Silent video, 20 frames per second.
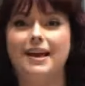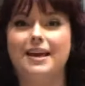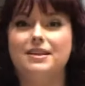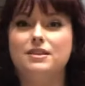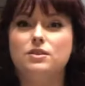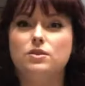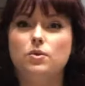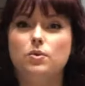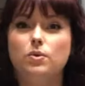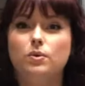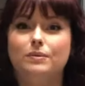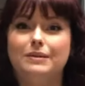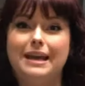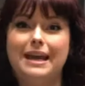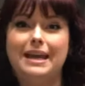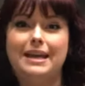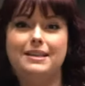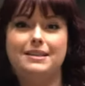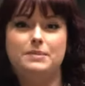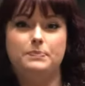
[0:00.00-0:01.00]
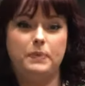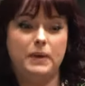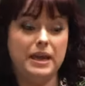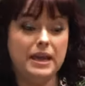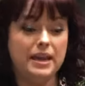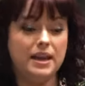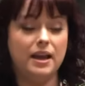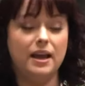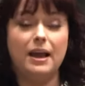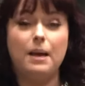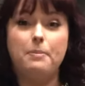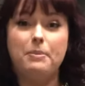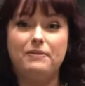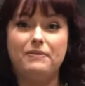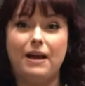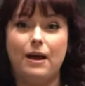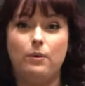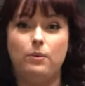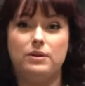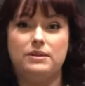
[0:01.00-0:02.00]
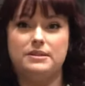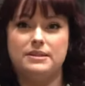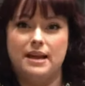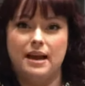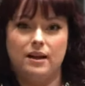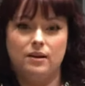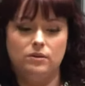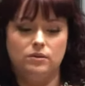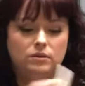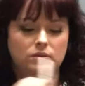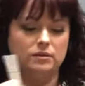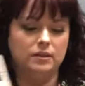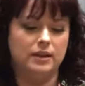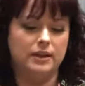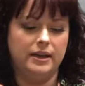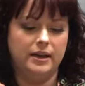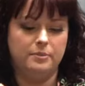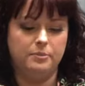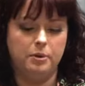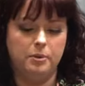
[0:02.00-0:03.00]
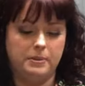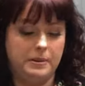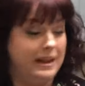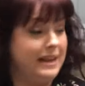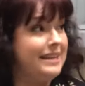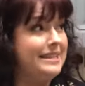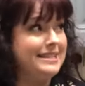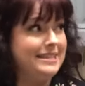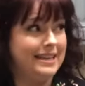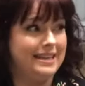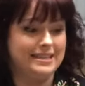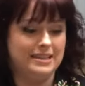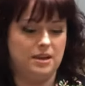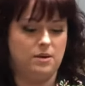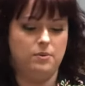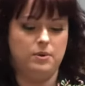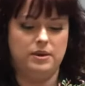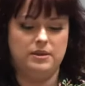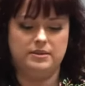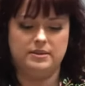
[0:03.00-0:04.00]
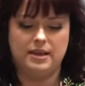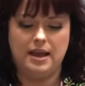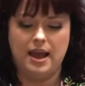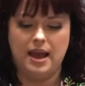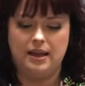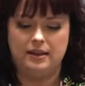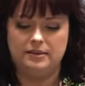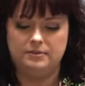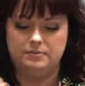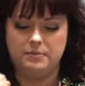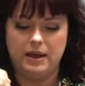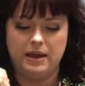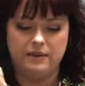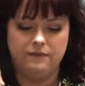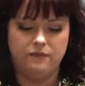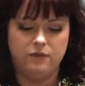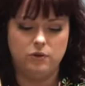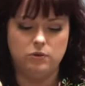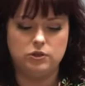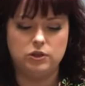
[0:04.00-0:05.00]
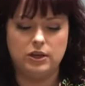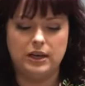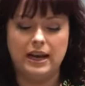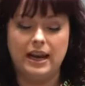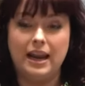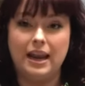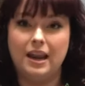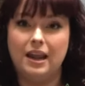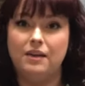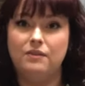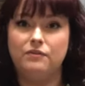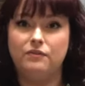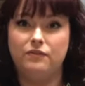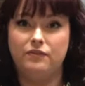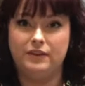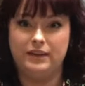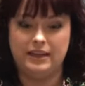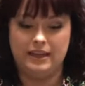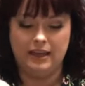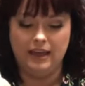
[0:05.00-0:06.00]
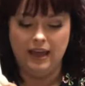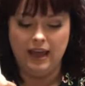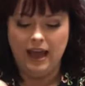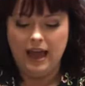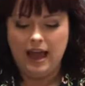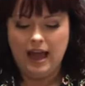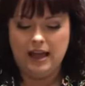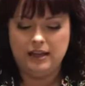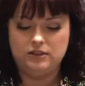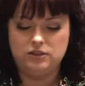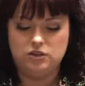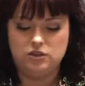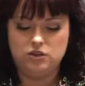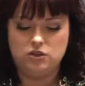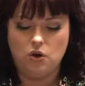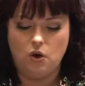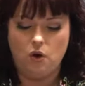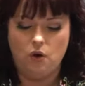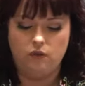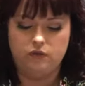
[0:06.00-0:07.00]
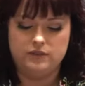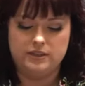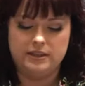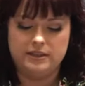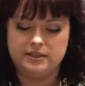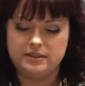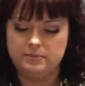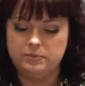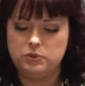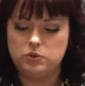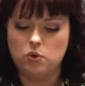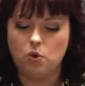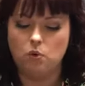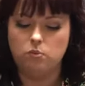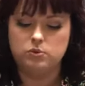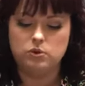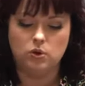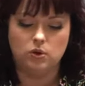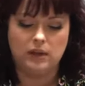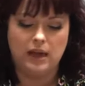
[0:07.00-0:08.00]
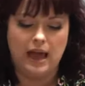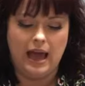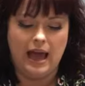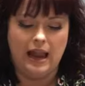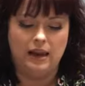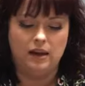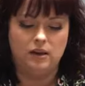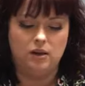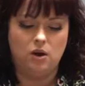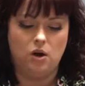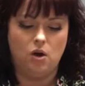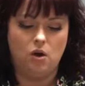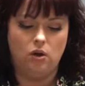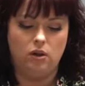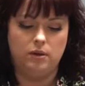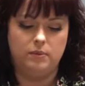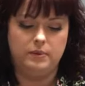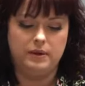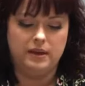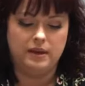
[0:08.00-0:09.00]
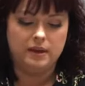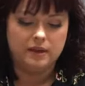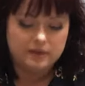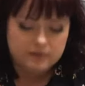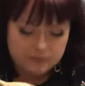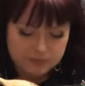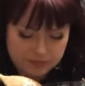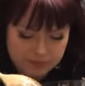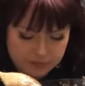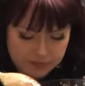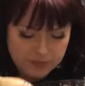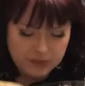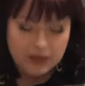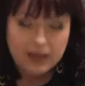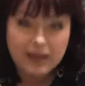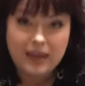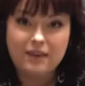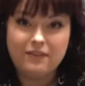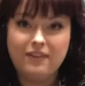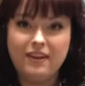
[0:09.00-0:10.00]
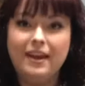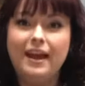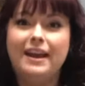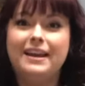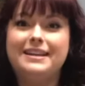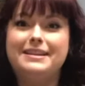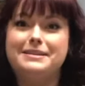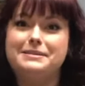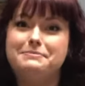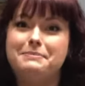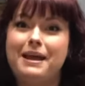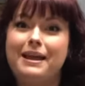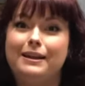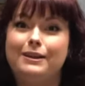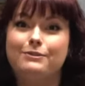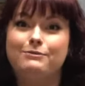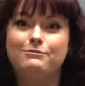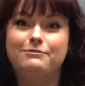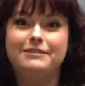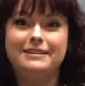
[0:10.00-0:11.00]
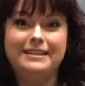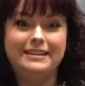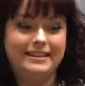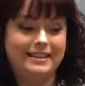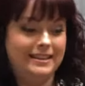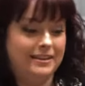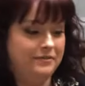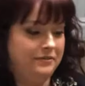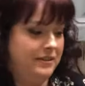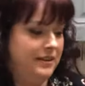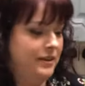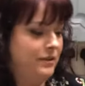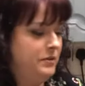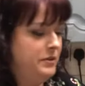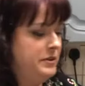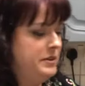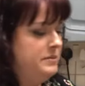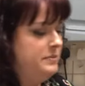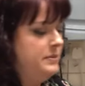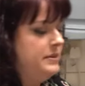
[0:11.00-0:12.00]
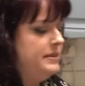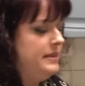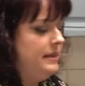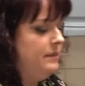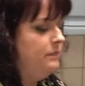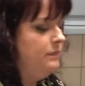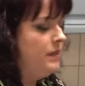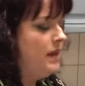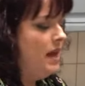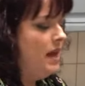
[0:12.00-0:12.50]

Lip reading: So it's been a couple of hours now, probably like 6 hours, and my fruit's looking lovely and soft, and it's absorbed all that alcohol that we gave it, and it's smelling really lovely and Christmassy.